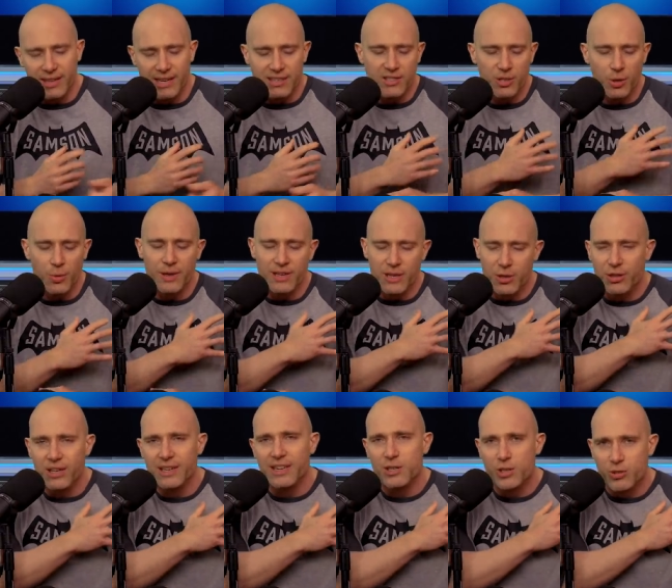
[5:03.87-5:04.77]
that's doing, you
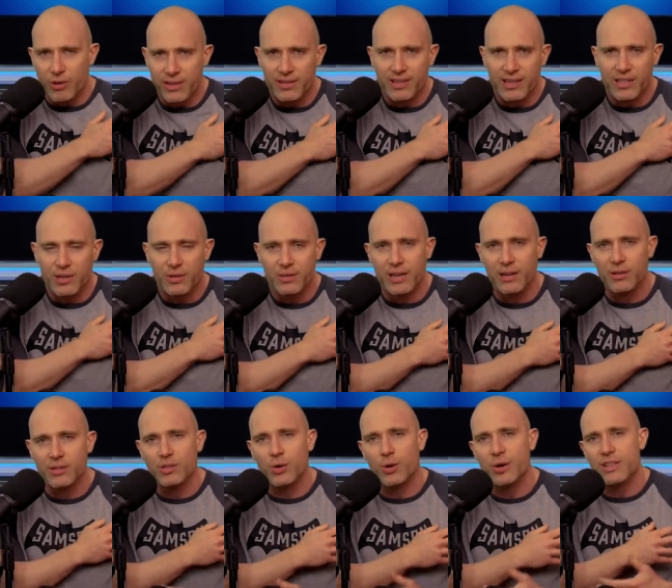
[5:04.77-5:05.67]
think it's strengthening your
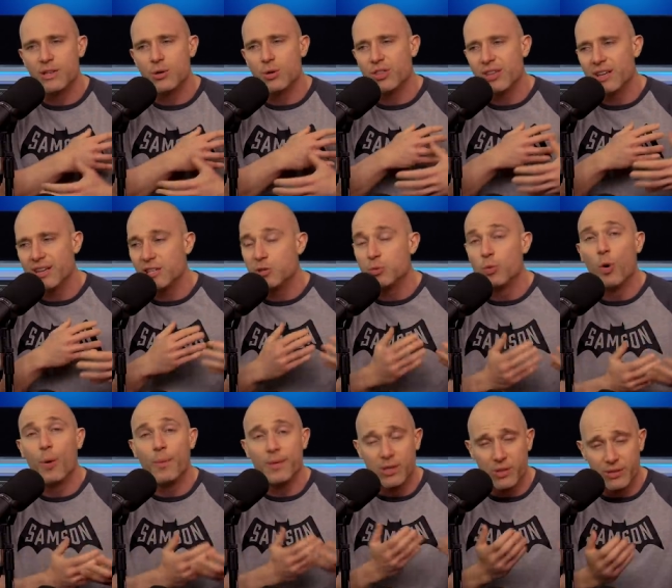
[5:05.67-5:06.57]
deltoid and you think it's
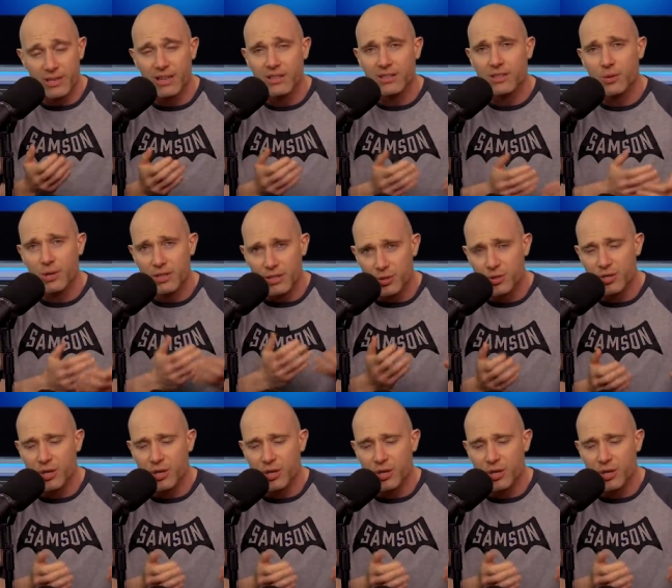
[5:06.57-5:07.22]
warming your deltoid and your